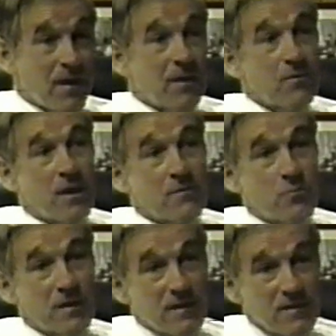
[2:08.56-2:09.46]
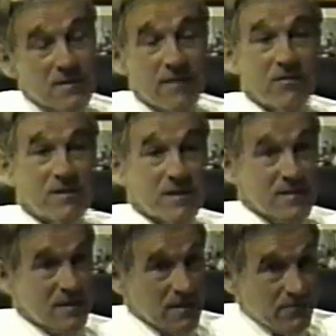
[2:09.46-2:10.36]
I went in
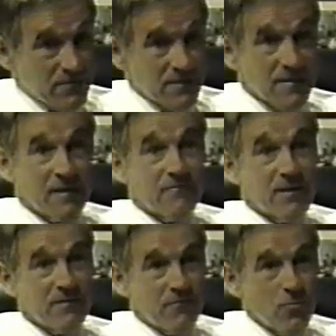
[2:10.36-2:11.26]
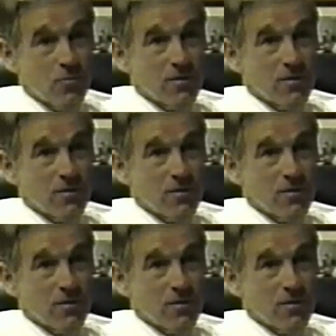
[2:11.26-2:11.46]
'76 and left at the end of '84.